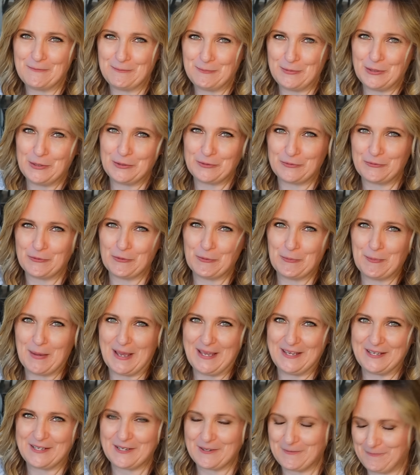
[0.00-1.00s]
beautiful
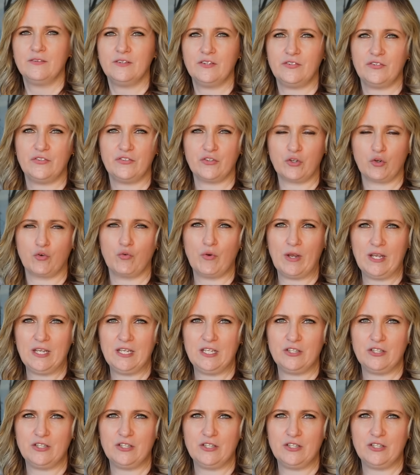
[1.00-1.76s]
make. This is a great